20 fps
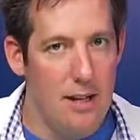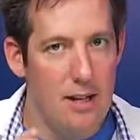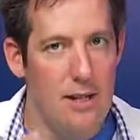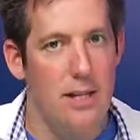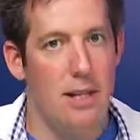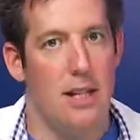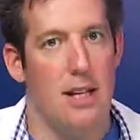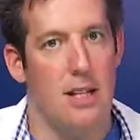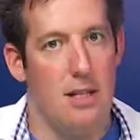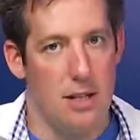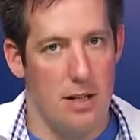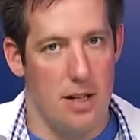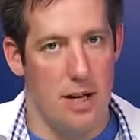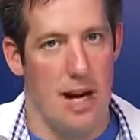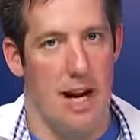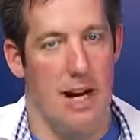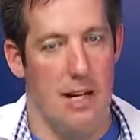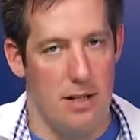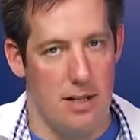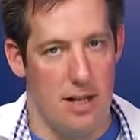this
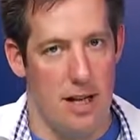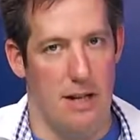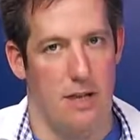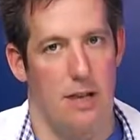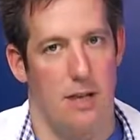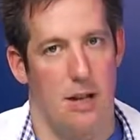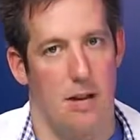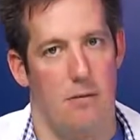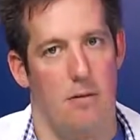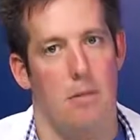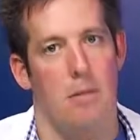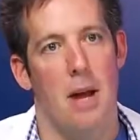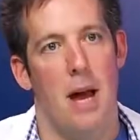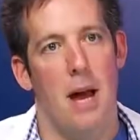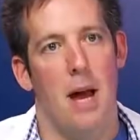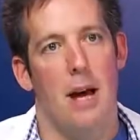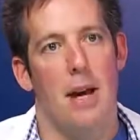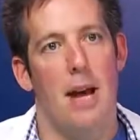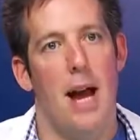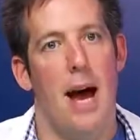case sensitive?
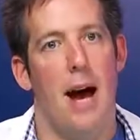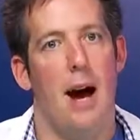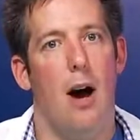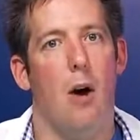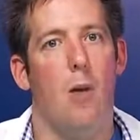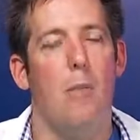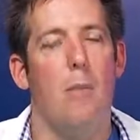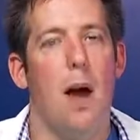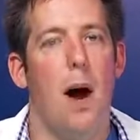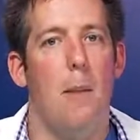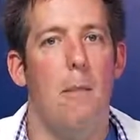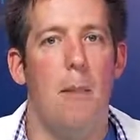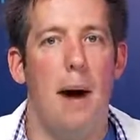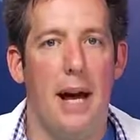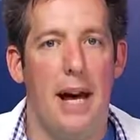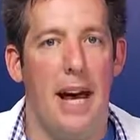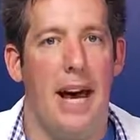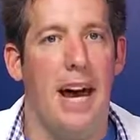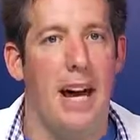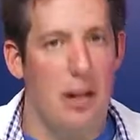Now,
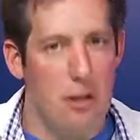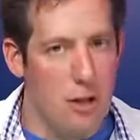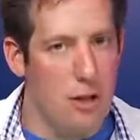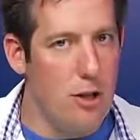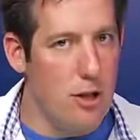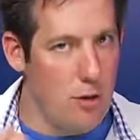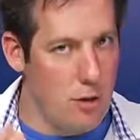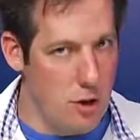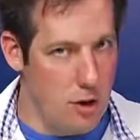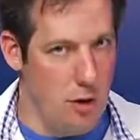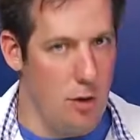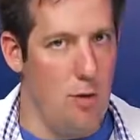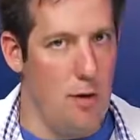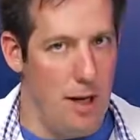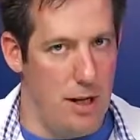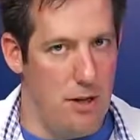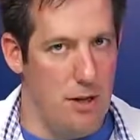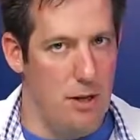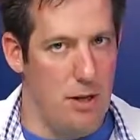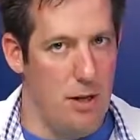my answer to
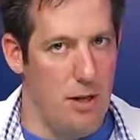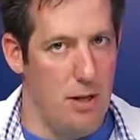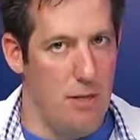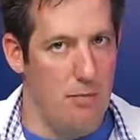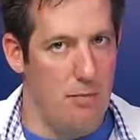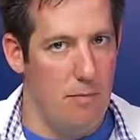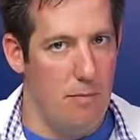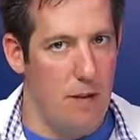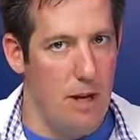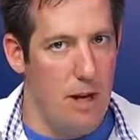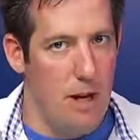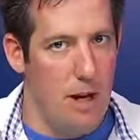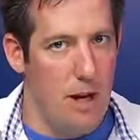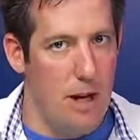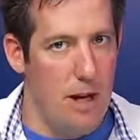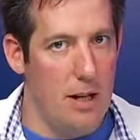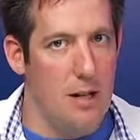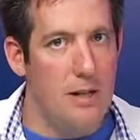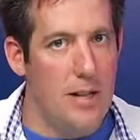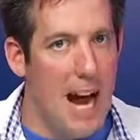this
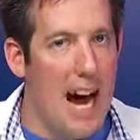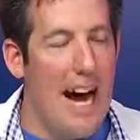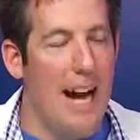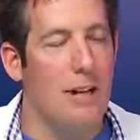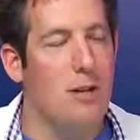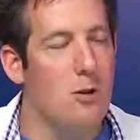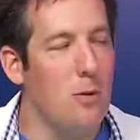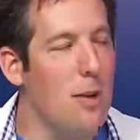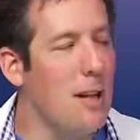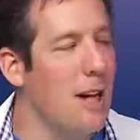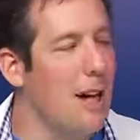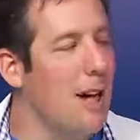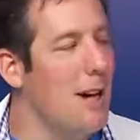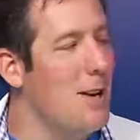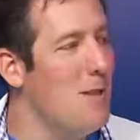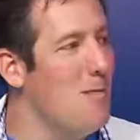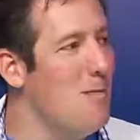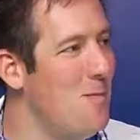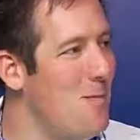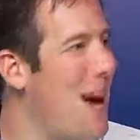is actually
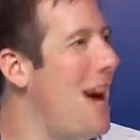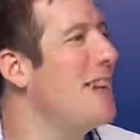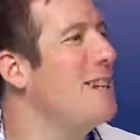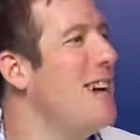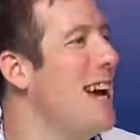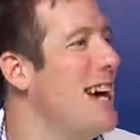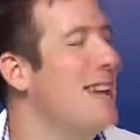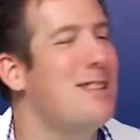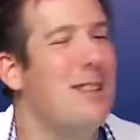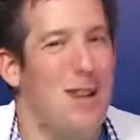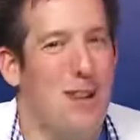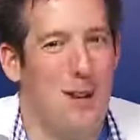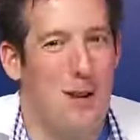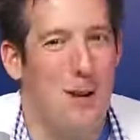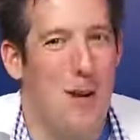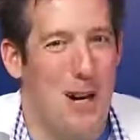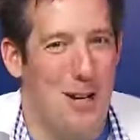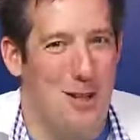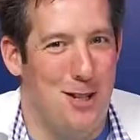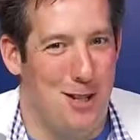not to answer the
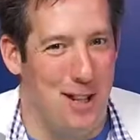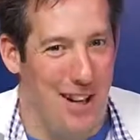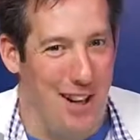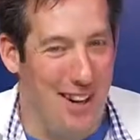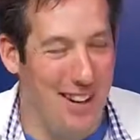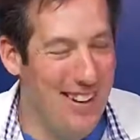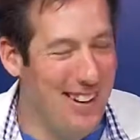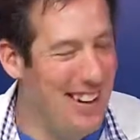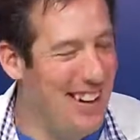question.